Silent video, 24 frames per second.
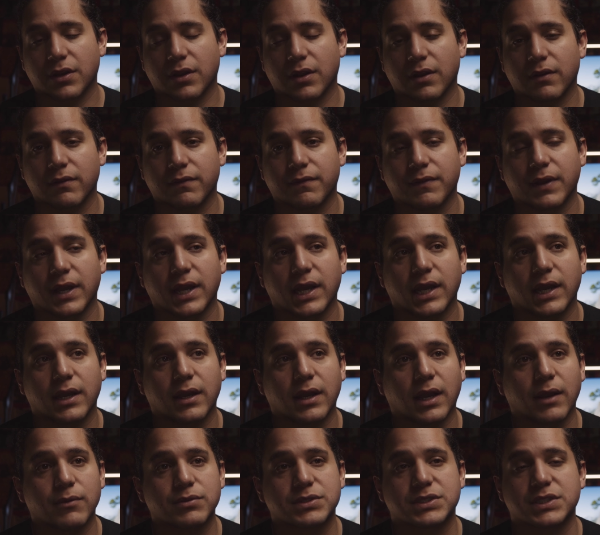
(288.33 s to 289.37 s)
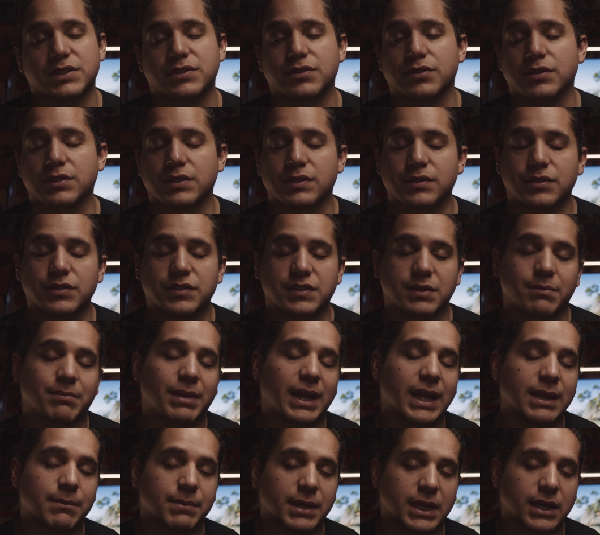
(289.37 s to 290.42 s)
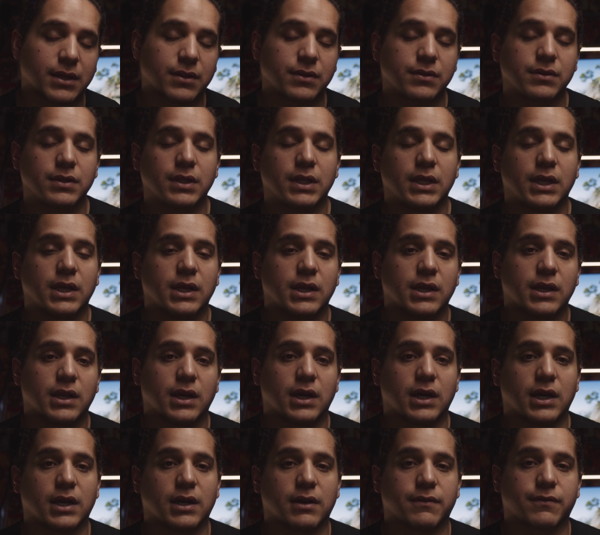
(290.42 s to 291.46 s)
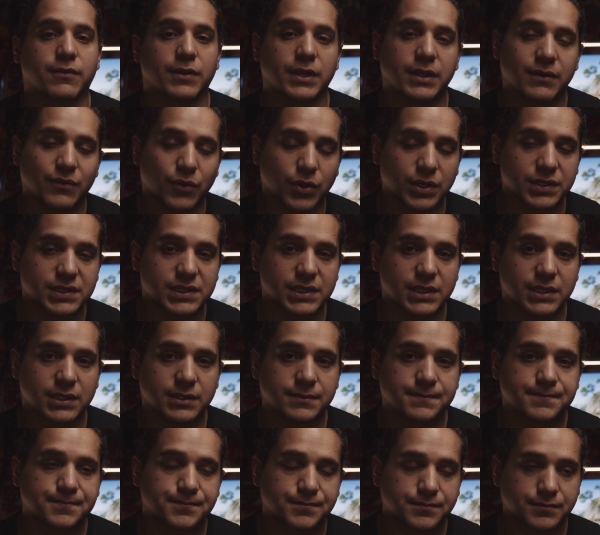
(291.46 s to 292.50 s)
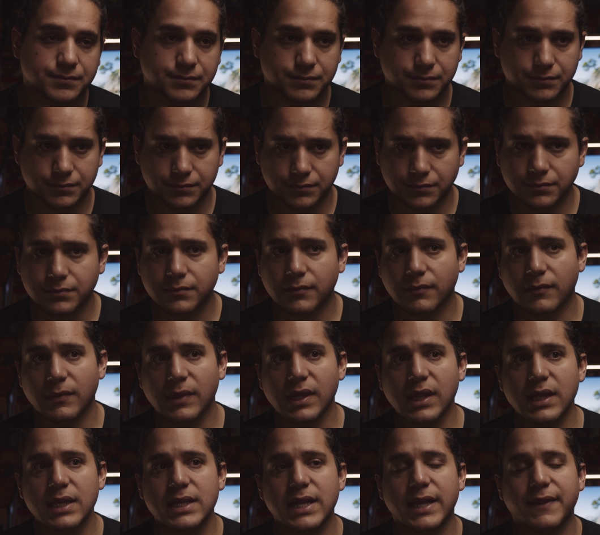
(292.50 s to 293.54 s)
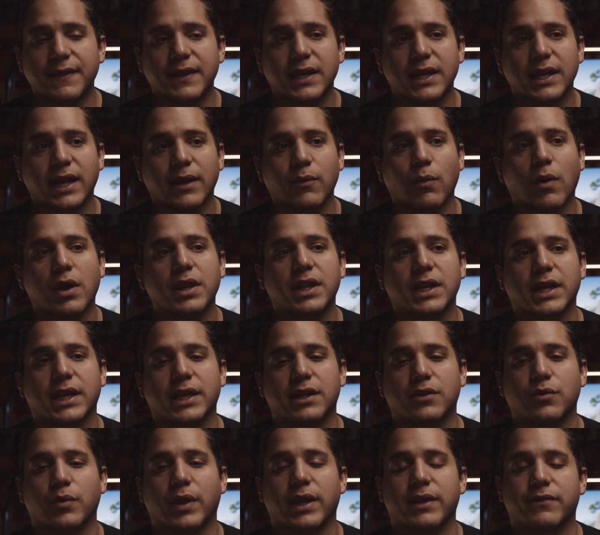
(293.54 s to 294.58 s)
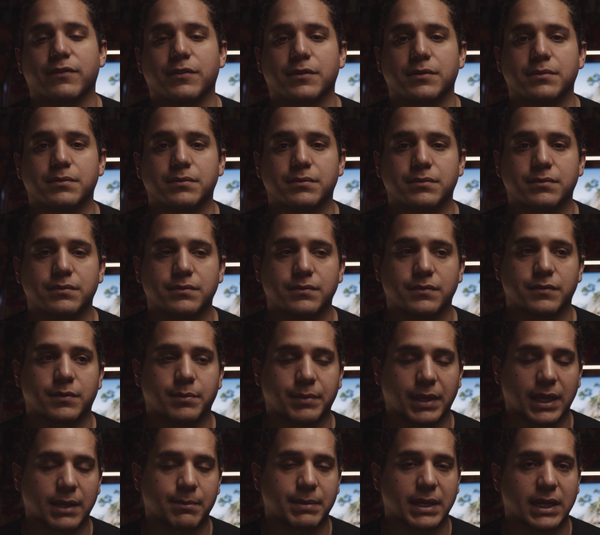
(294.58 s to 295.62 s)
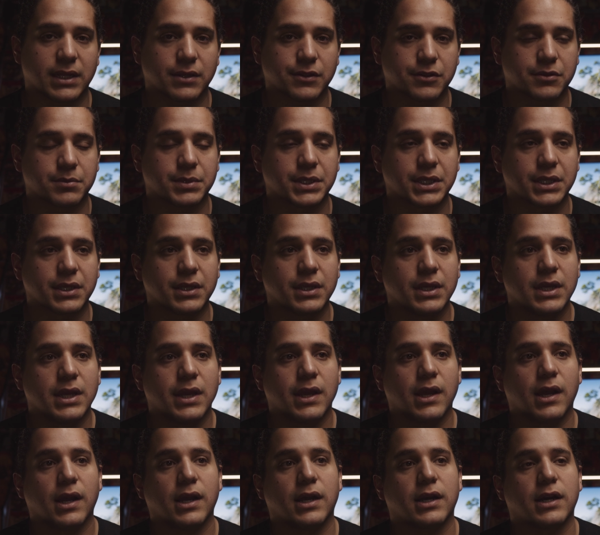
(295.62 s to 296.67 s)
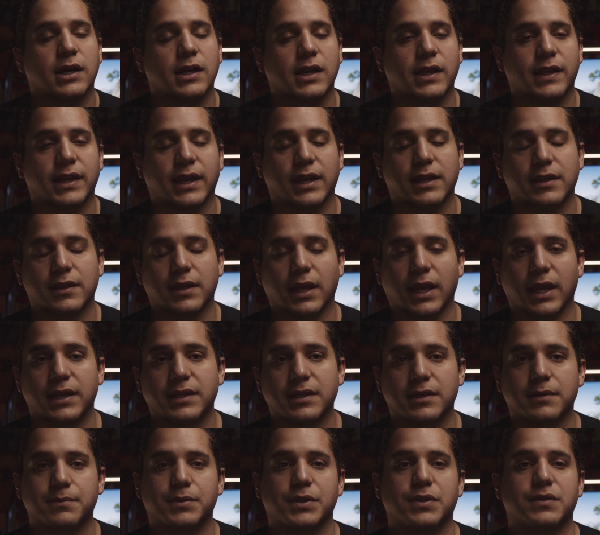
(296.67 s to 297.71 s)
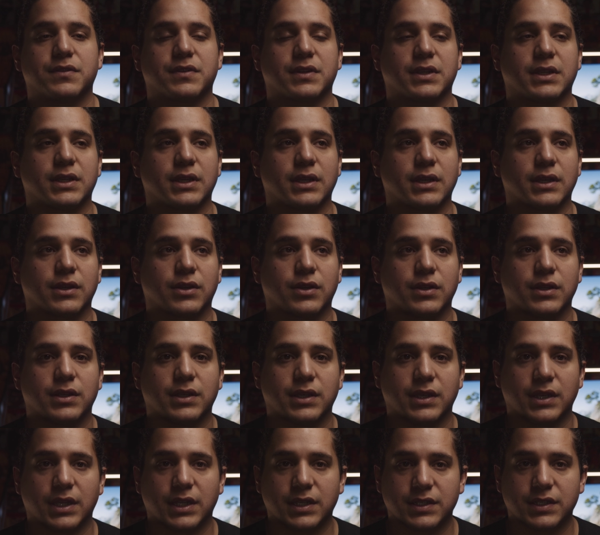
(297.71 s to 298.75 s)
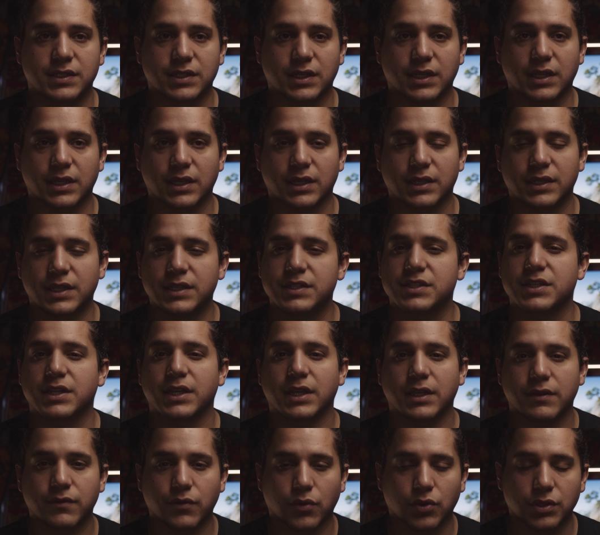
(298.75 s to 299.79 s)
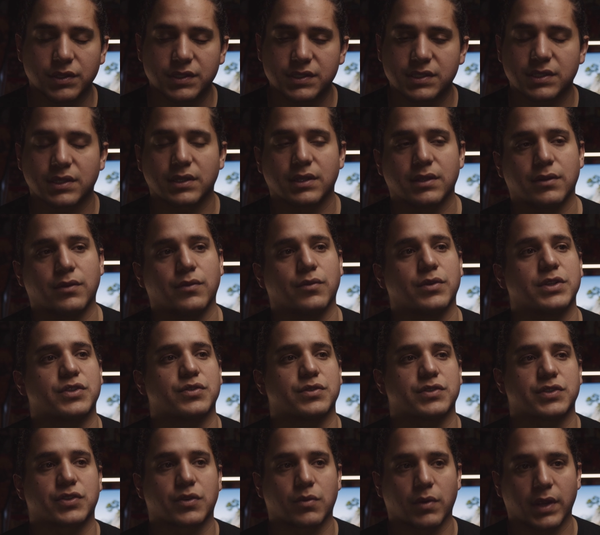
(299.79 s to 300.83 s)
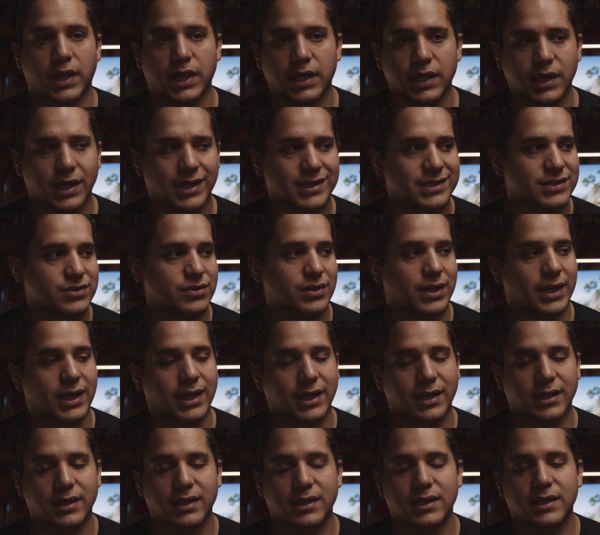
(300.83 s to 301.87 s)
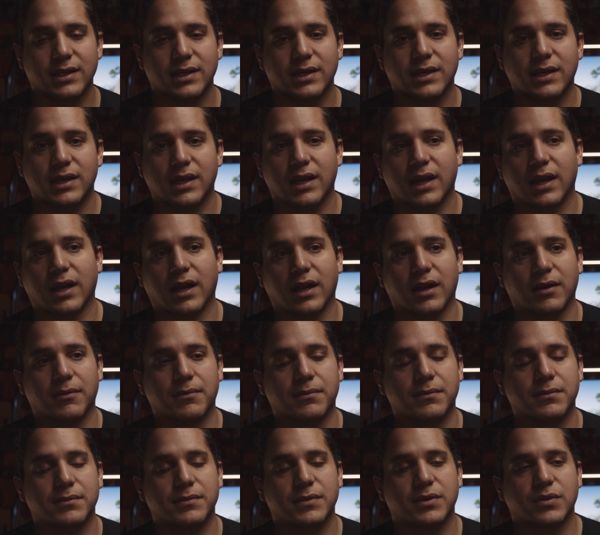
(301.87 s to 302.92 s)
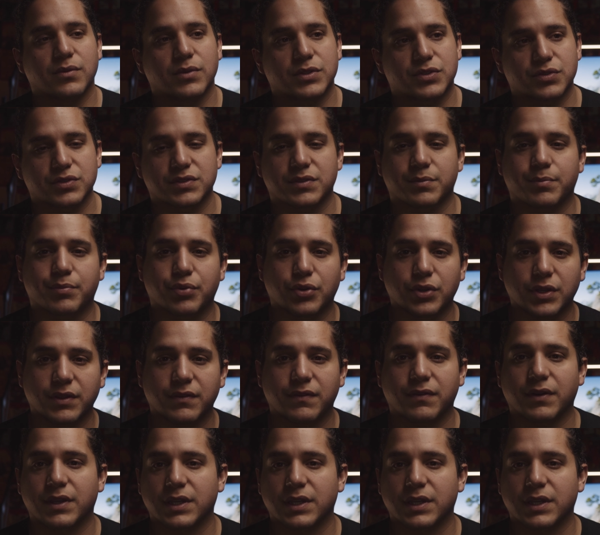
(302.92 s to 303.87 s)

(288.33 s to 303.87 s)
off, I was just using PayPal for invoicing. And then I wanted to get away from PayPal a little bit. and ended up using Ninja Invoice, which was great. I still get, which was a pretty fun